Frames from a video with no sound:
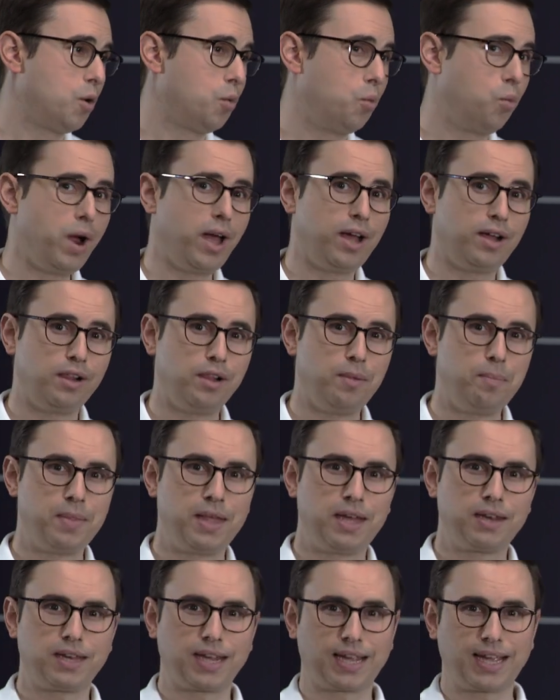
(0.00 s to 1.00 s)
Well,
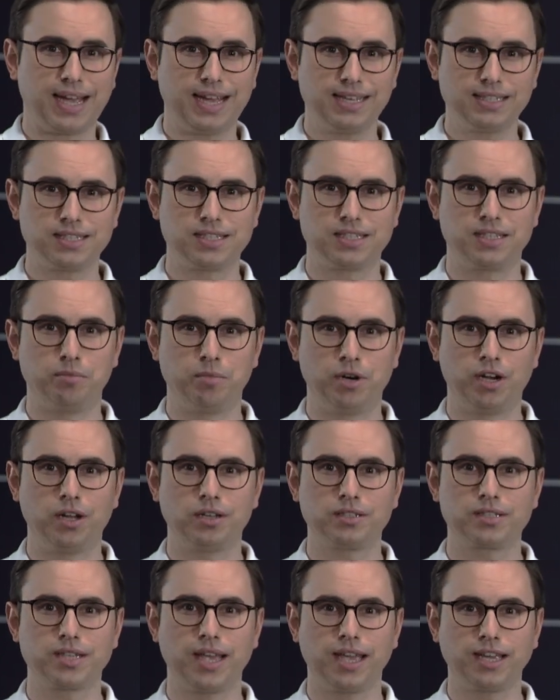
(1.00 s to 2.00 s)
the customer
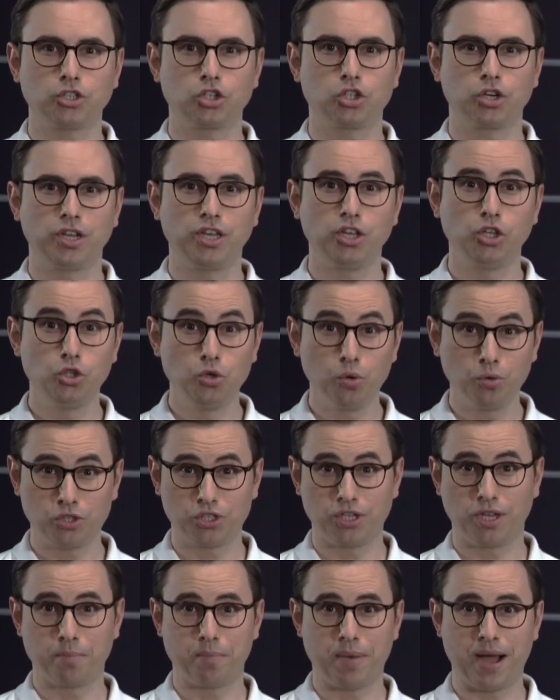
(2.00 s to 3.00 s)
is actually
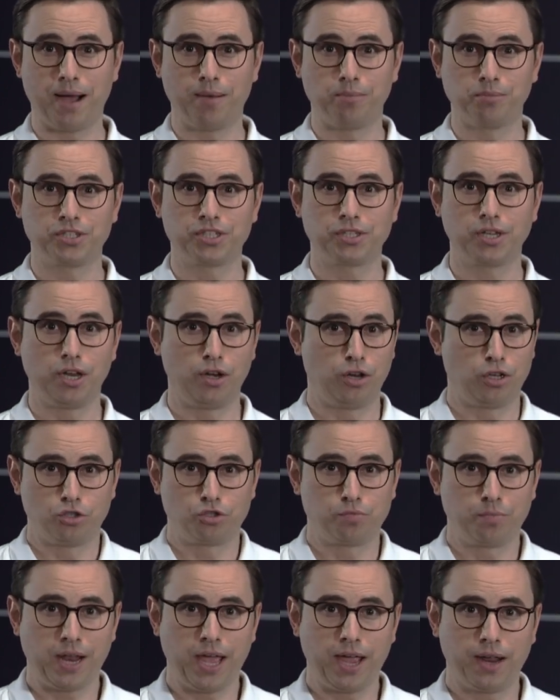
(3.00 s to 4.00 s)
using pumps in his
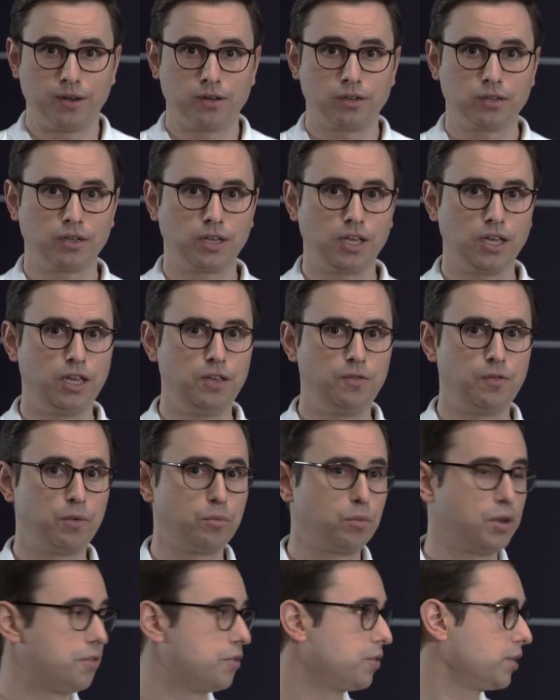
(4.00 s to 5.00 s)
plant, even
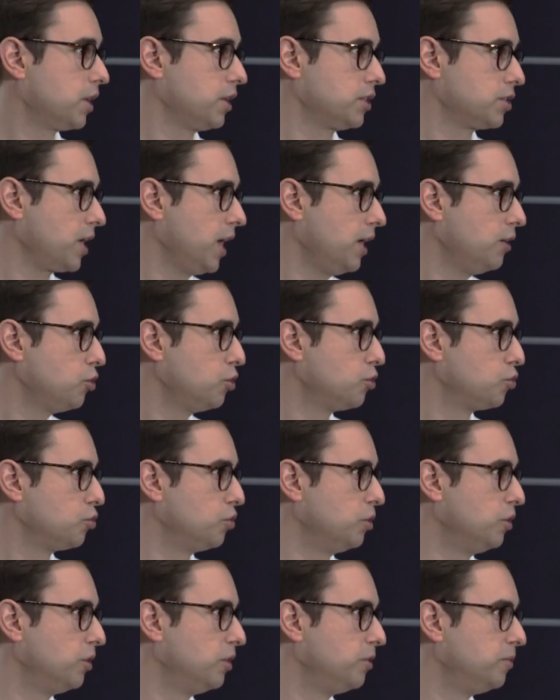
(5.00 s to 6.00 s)
with cascade
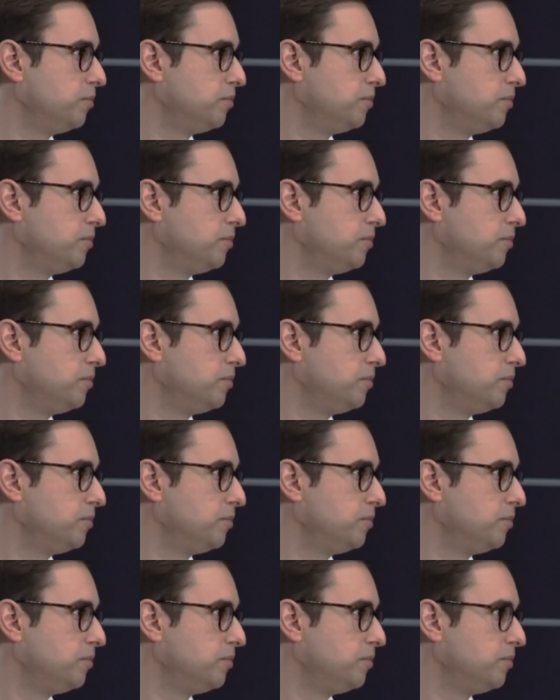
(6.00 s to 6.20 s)
control.